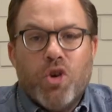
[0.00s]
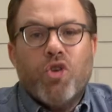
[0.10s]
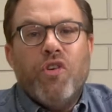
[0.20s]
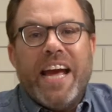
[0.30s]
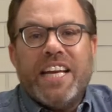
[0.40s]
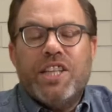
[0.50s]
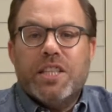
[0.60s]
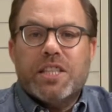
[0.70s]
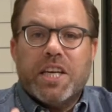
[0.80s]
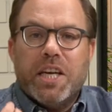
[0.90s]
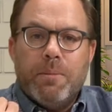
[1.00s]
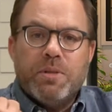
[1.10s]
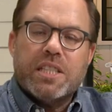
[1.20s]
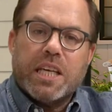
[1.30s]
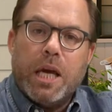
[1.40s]
you're creating this scheme,
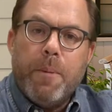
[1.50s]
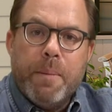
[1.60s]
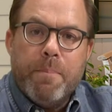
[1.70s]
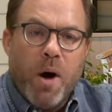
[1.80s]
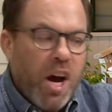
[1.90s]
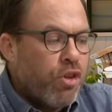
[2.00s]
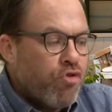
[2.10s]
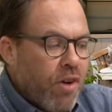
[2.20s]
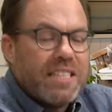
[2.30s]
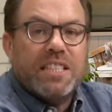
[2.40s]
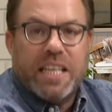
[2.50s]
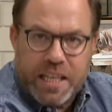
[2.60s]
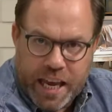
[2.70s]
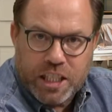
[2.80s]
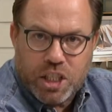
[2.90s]
just keep in mind the rustic
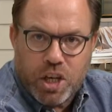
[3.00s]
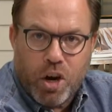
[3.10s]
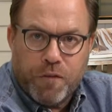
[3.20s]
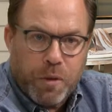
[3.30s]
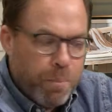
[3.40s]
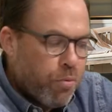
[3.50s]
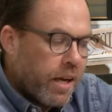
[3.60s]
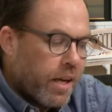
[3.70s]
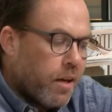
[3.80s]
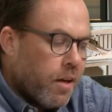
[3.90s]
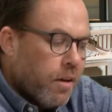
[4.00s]
nature of the brick.